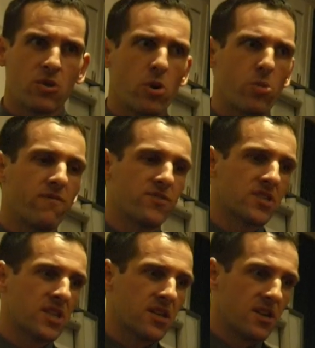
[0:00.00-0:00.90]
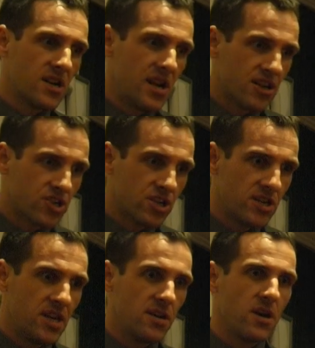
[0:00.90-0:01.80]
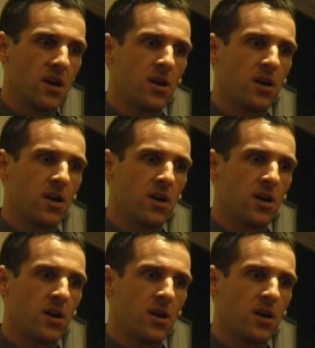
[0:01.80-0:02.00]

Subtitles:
Well, we've just had an election in